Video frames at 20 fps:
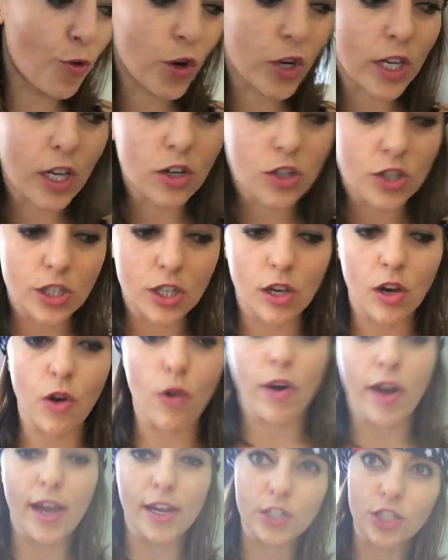four years
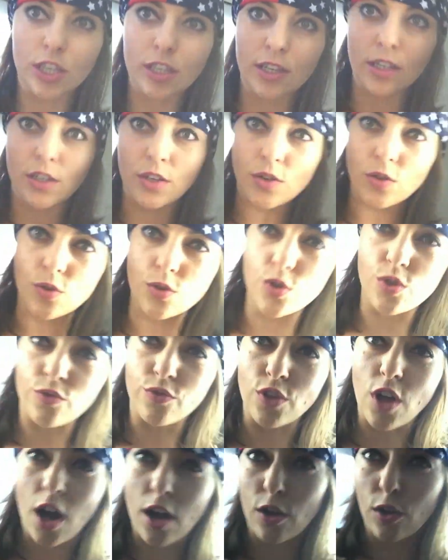ago I actually used to
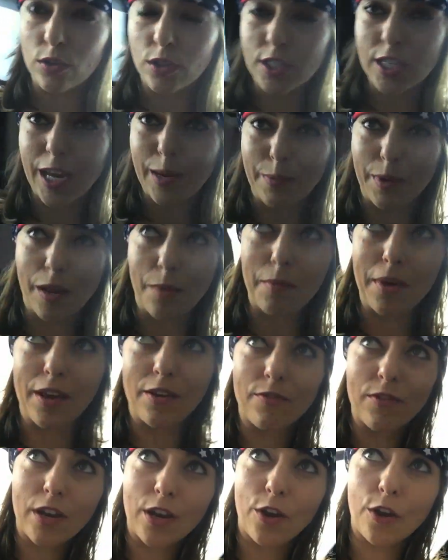vlog all the time and I
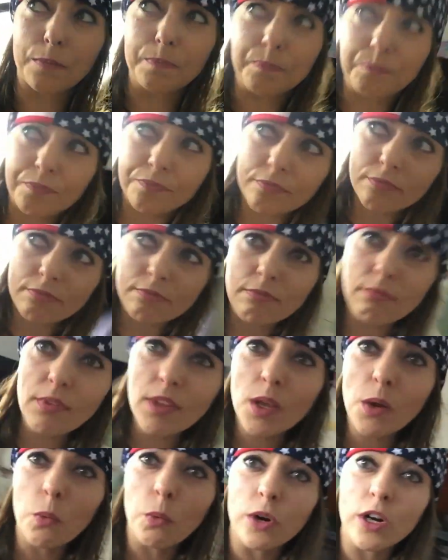made a video
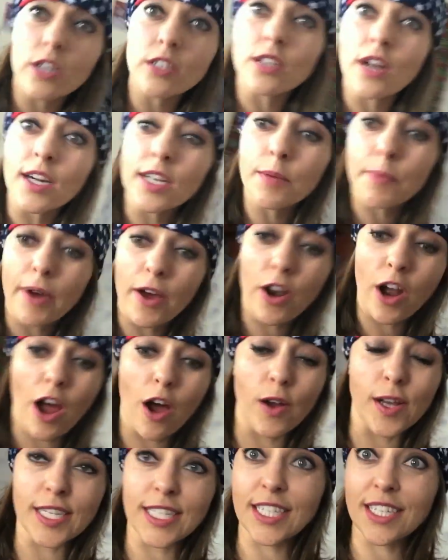where I talked about
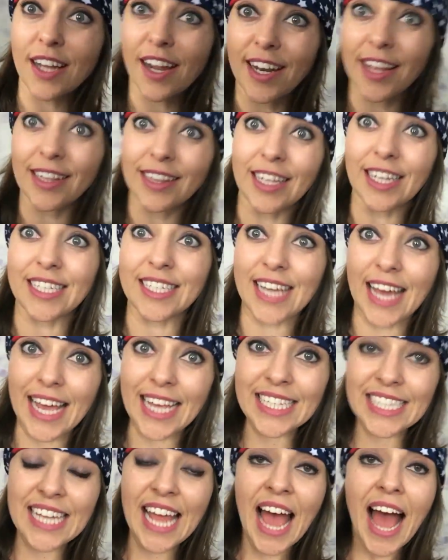how I studied the
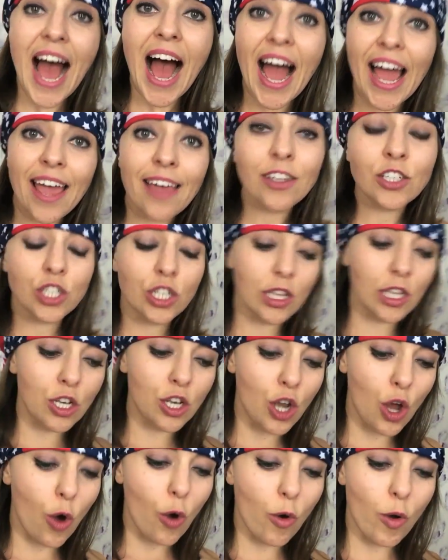test. I
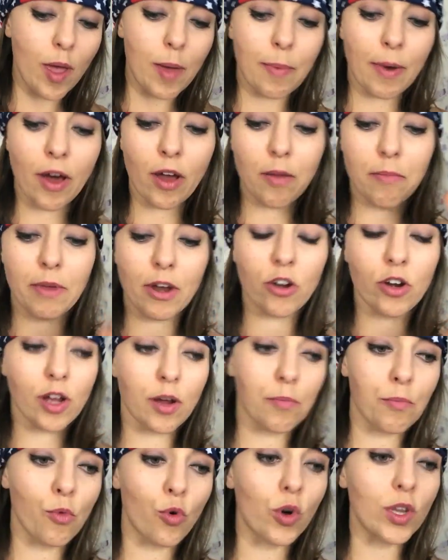actually know about
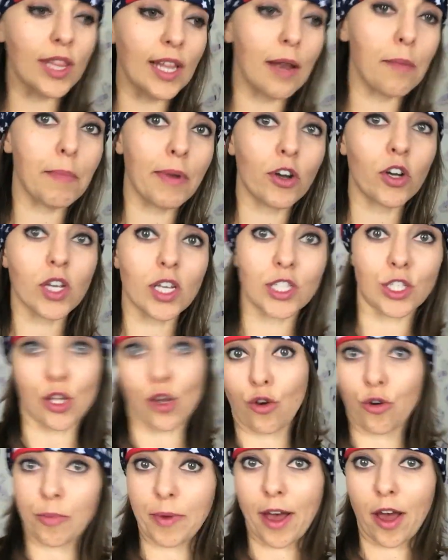America more than
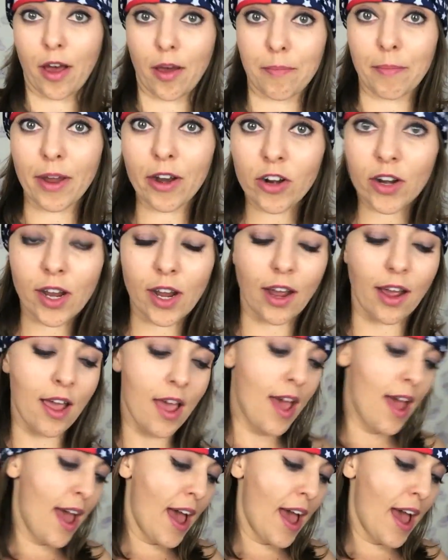Americans know about America.